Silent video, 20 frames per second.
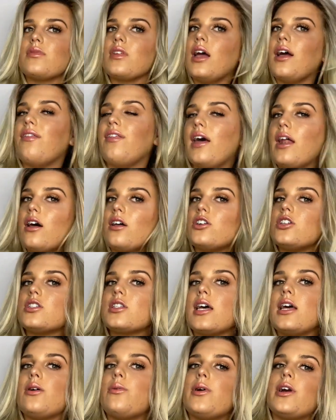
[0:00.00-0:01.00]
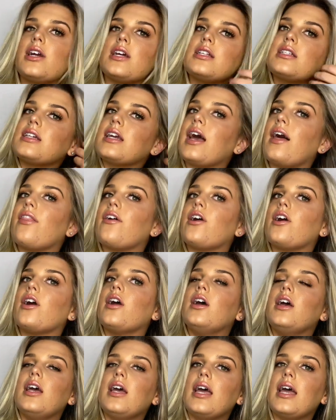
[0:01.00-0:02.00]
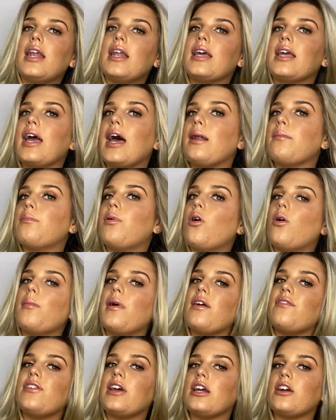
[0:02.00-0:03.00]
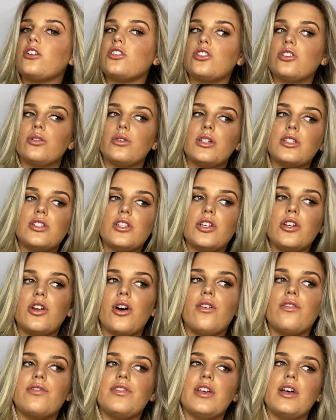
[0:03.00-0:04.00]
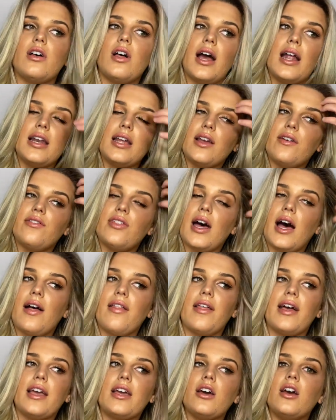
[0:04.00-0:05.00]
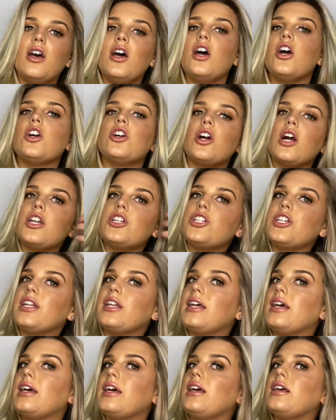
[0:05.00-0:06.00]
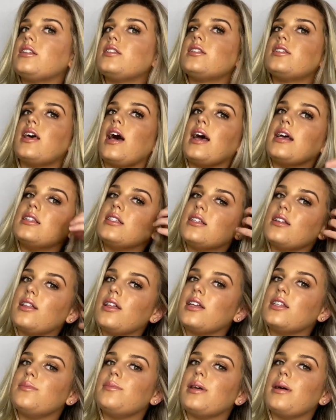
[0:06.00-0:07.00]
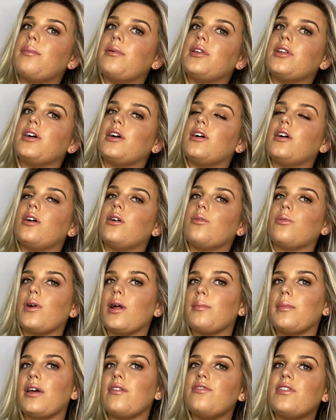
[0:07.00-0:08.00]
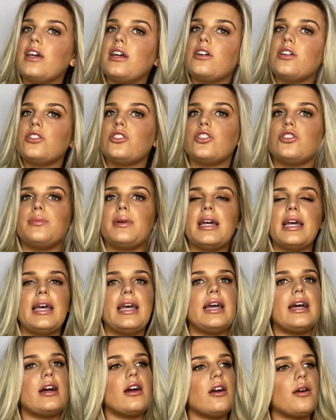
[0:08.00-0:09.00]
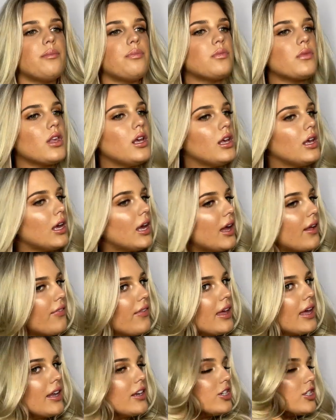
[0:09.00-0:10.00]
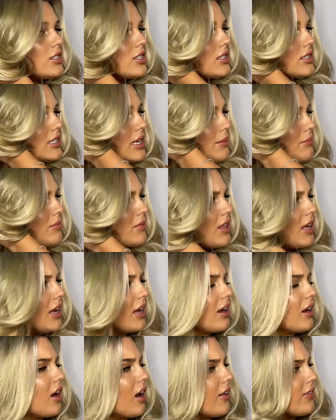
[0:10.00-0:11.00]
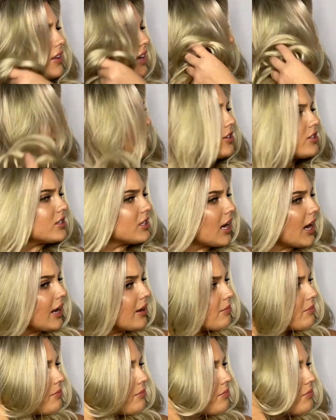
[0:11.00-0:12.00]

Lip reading: And then I'll just kind of work it together and again pull my fingers through it so you don't feel any of that like crunchiness. I still like to be able to run my fingers through my hair. And then just the same thing on the other side.